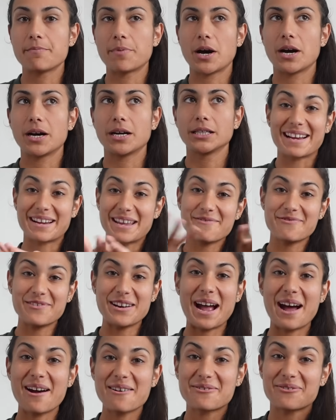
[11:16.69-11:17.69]
but given
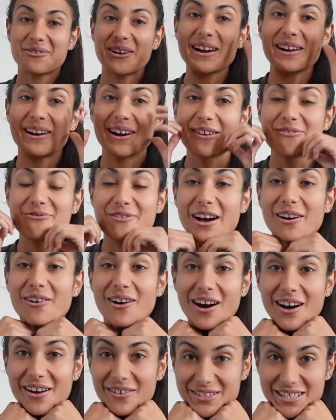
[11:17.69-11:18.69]
how great I felt
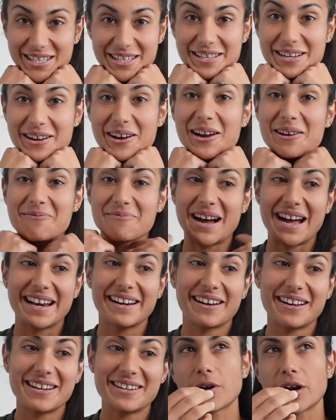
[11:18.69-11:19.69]
after the Man,
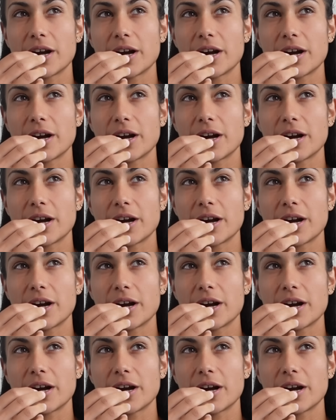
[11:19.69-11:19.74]
I,